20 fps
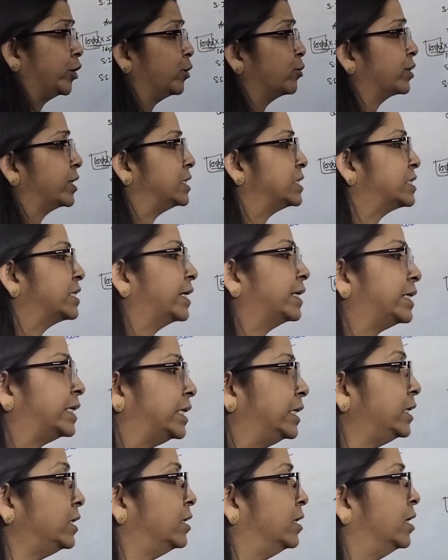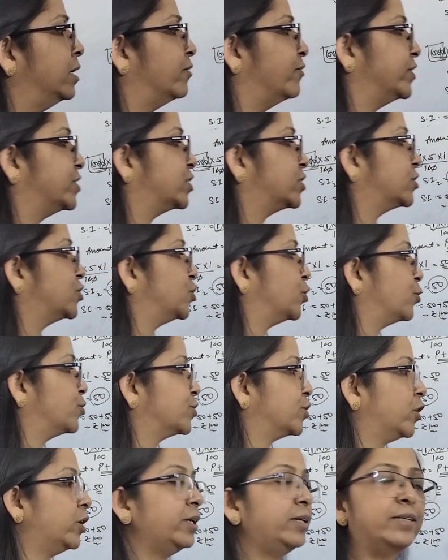you can say T, which shows
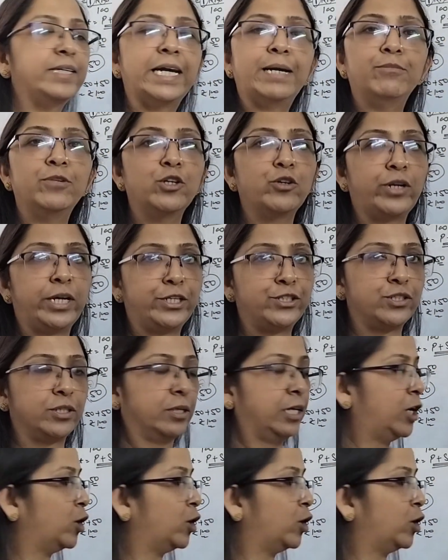your time duration,